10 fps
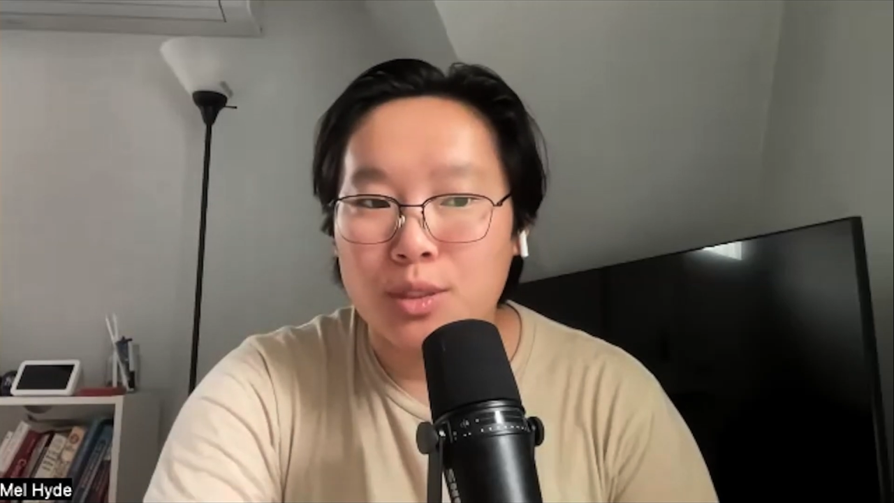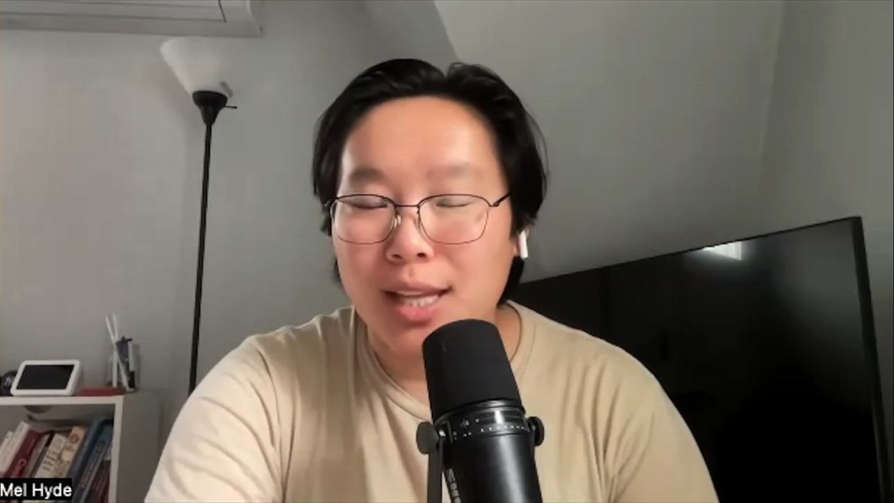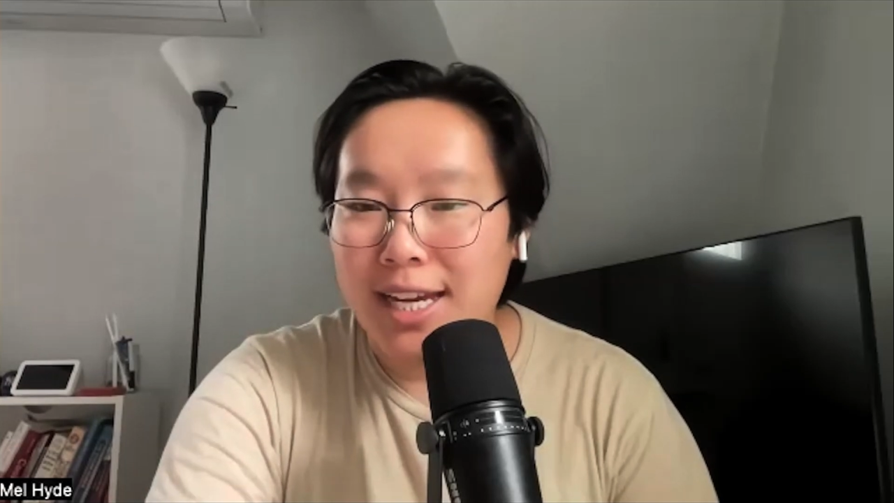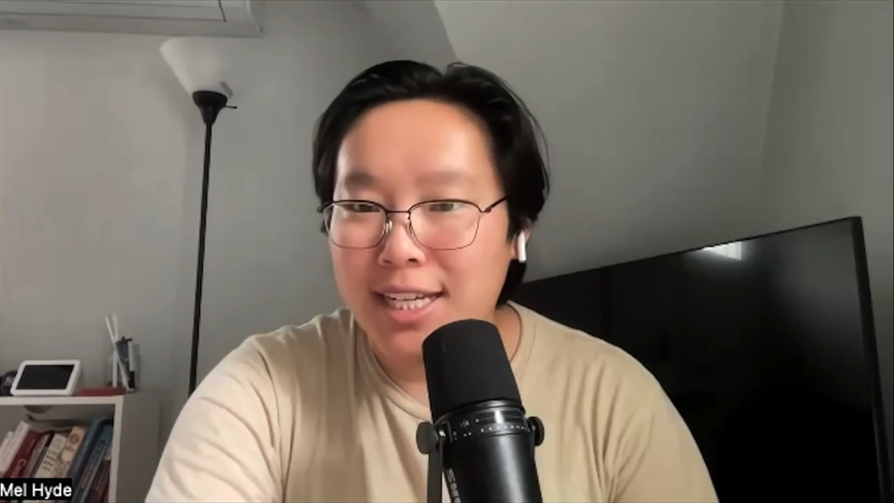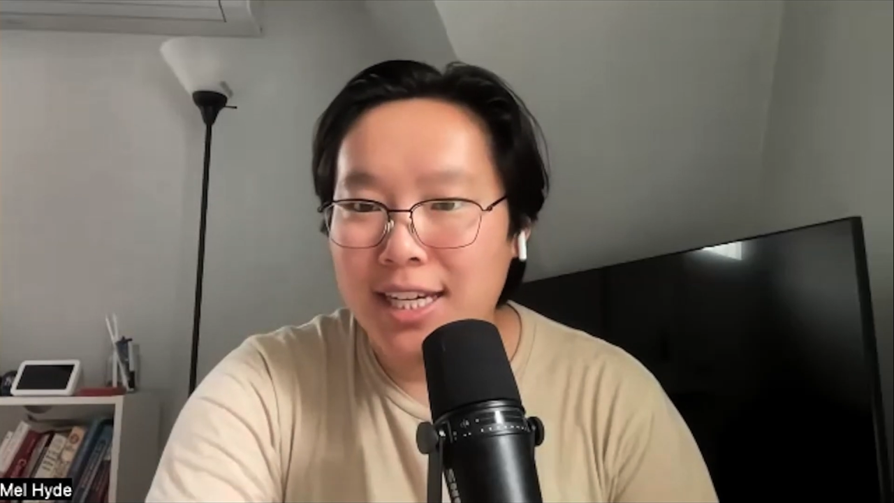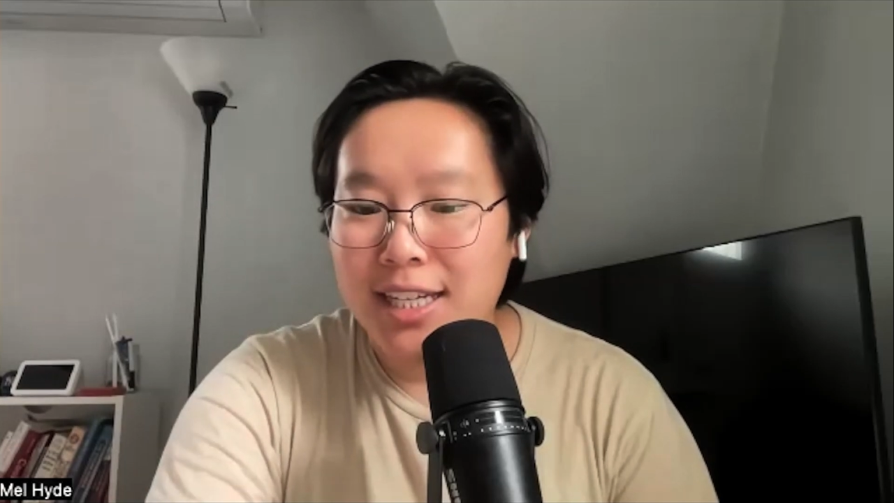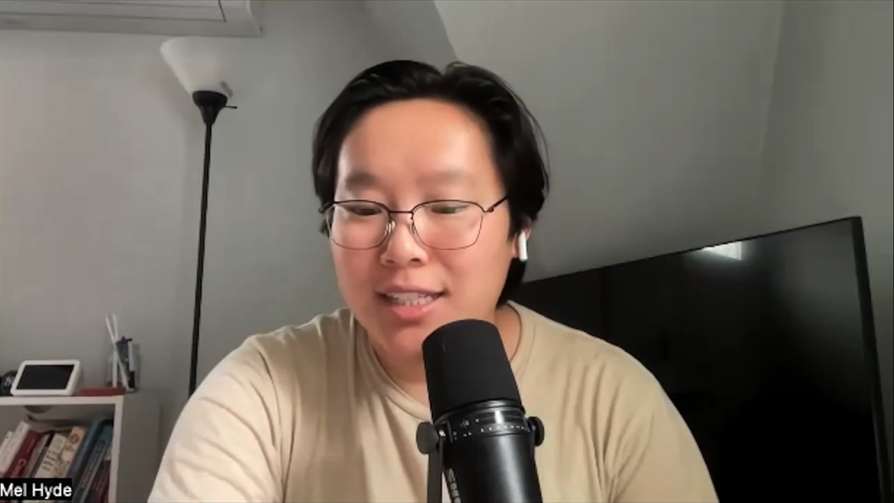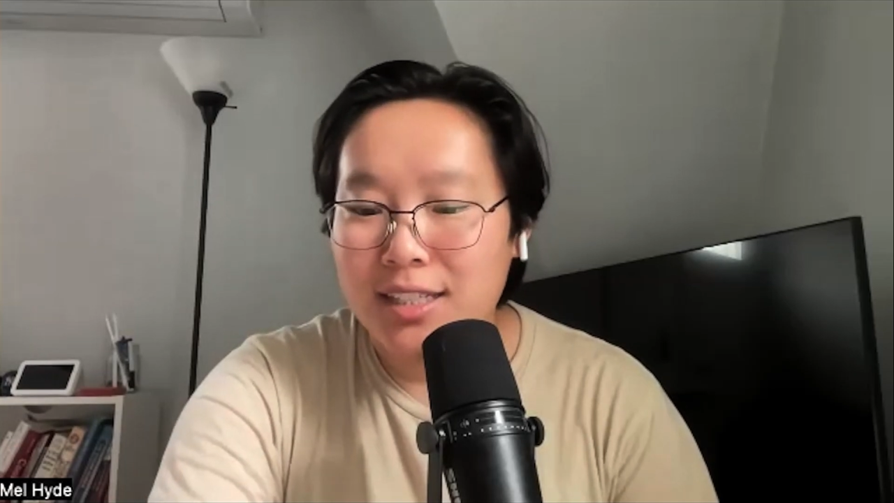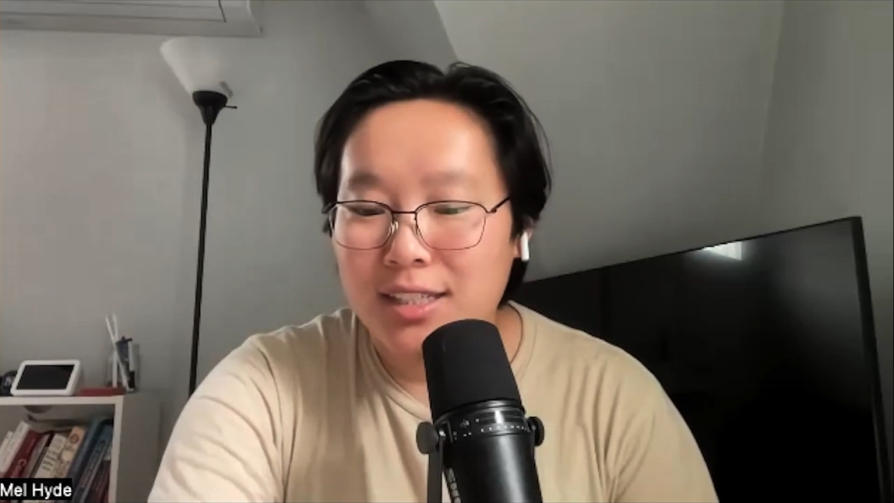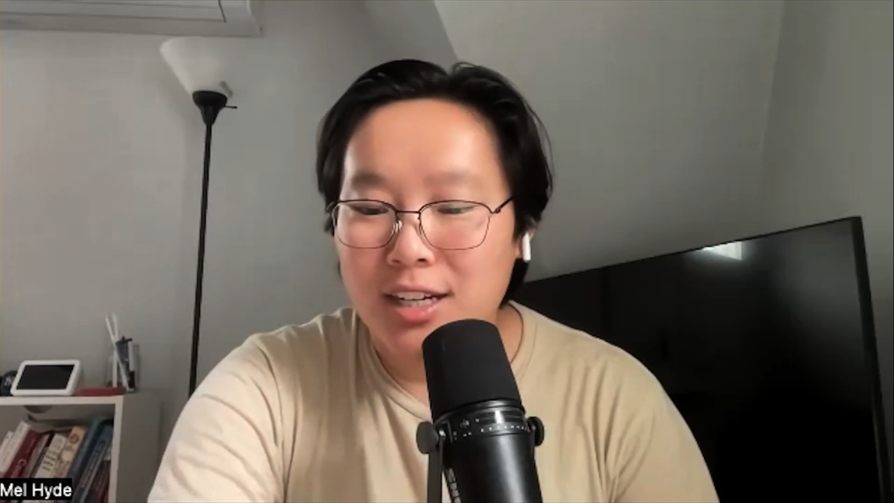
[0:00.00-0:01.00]
like
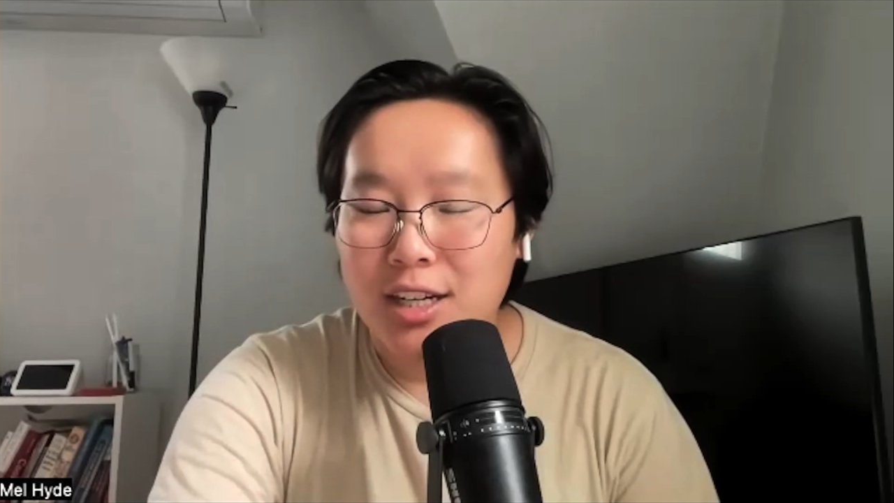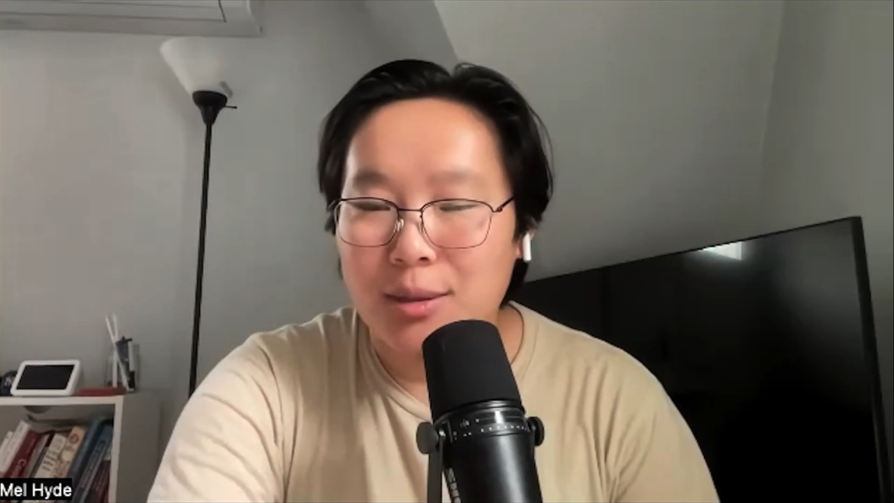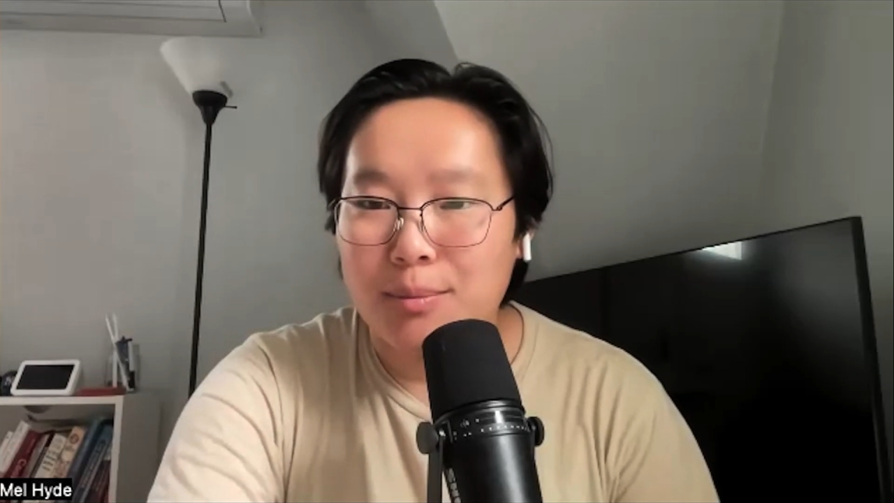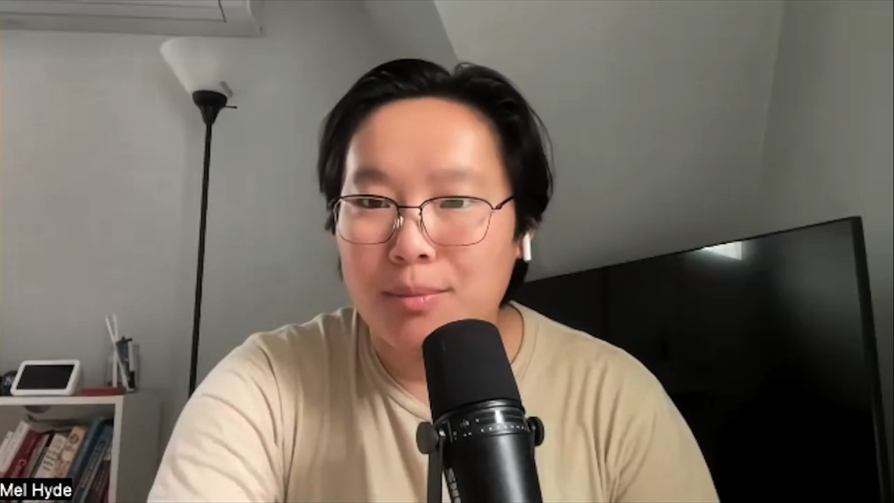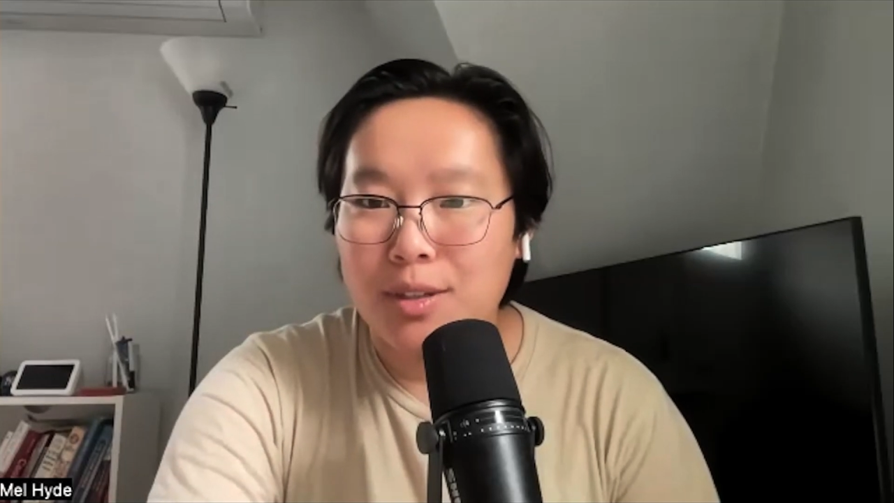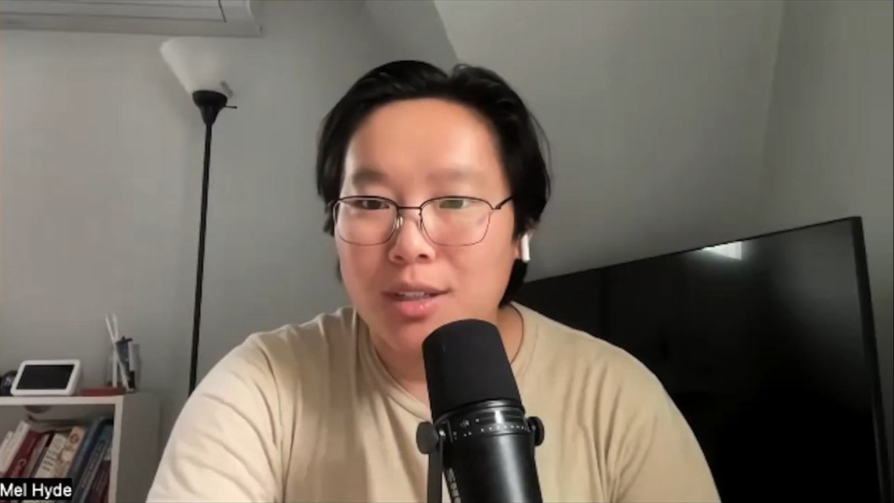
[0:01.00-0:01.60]
it? You